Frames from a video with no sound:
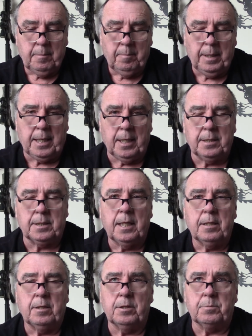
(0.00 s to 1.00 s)
because
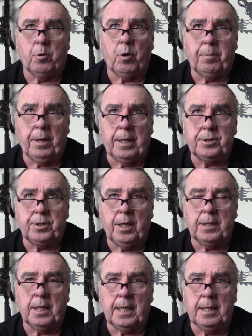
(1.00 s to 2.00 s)
there's more pressure
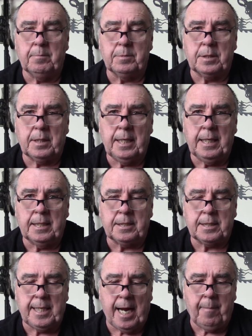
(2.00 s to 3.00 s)
on the limbs and it's
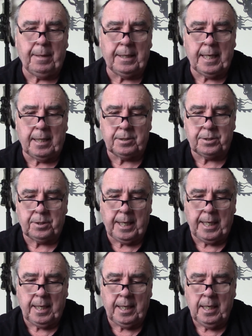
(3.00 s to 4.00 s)
snapping that
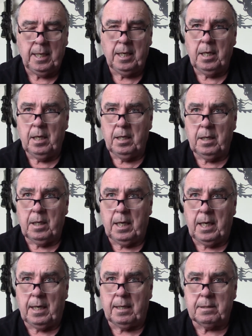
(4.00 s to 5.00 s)
string
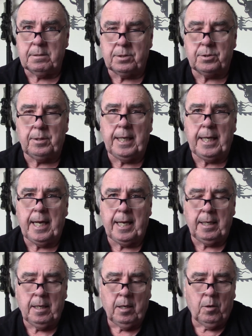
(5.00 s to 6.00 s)
straight
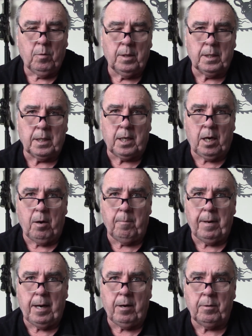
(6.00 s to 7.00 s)
ahead, where the
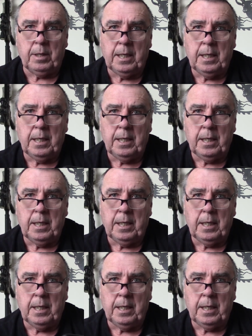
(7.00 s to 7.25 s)
compound,